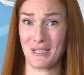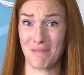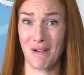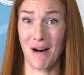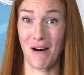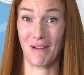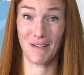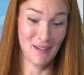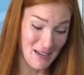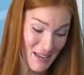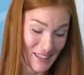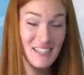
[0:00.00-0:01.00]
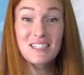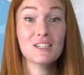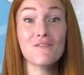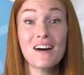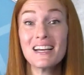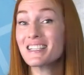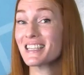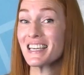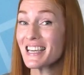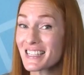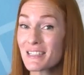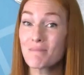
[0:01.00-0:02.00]
small. This device
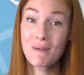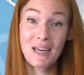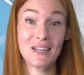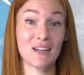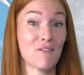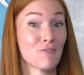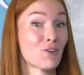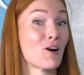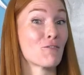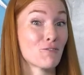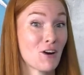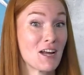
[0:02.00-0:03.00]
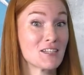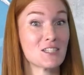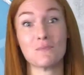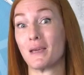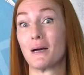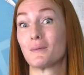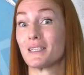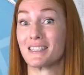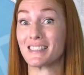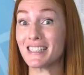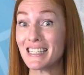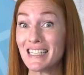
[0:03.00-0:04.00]
isn't big enough for our friends to be able to
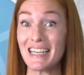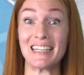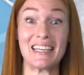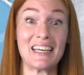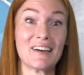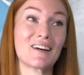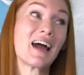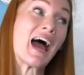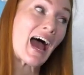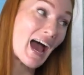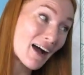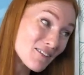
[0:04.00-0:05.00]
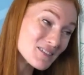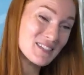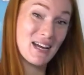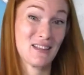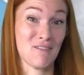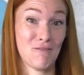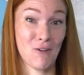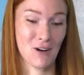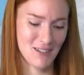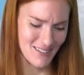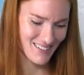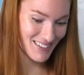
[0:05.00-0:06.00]
see and hear outside the
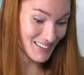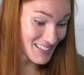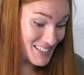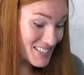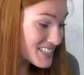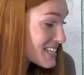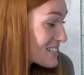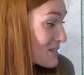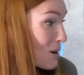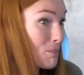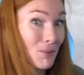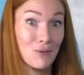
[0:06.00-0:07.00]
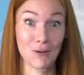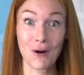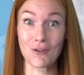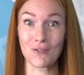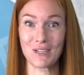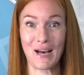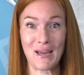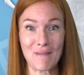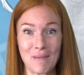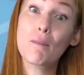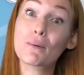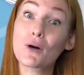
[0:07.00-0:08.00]
fort. This is a prototype.
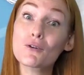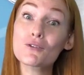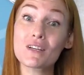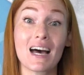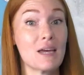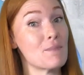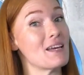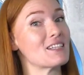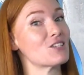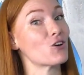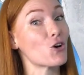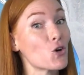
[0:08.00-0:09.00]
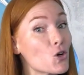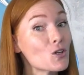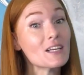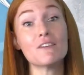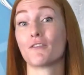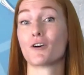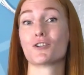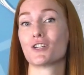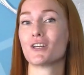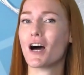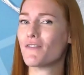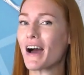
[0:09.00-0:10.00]
A prototype is an early
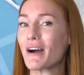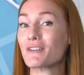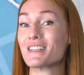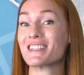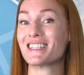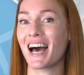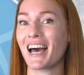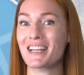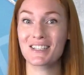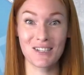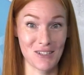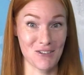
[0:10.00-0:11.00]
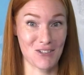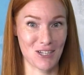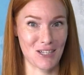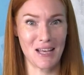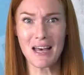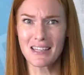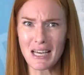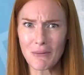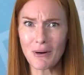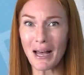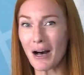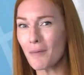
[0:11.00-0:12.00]
version of our design solution that
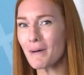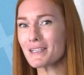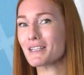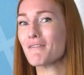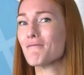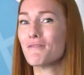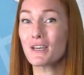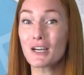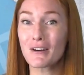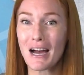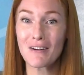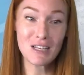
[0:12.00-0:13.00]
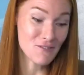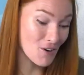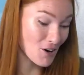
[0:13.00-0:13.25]
will help us figure out if